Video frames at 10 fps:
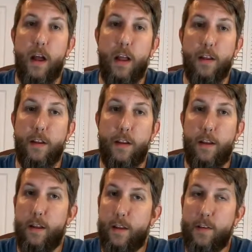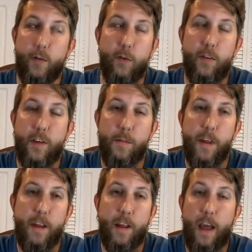It's sort of the same
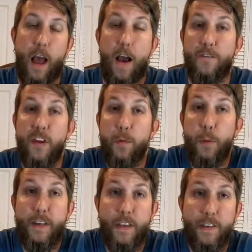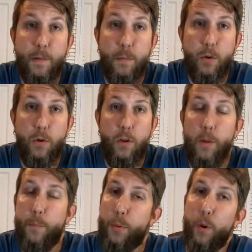thing. Like, I've never played Istanbul,
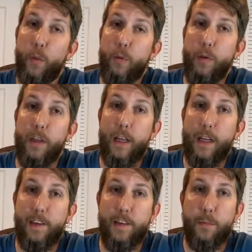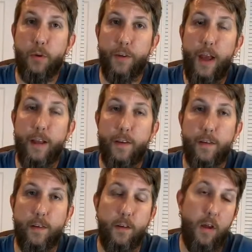but we really like Istanbul Dice.